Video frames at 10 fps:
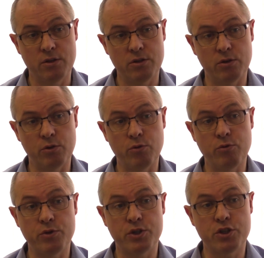to
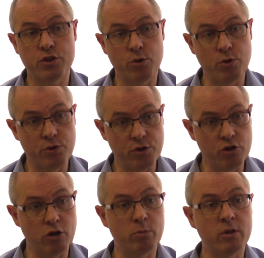restore the
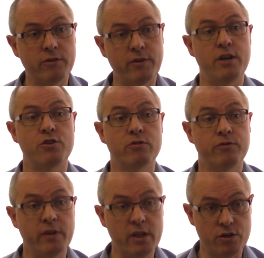normal facial
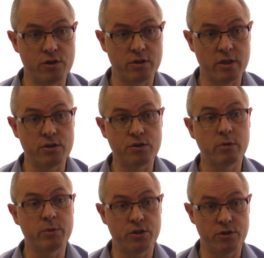features and
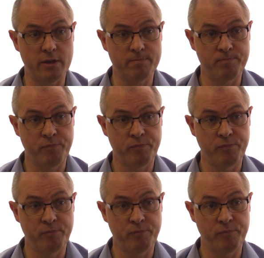geometry.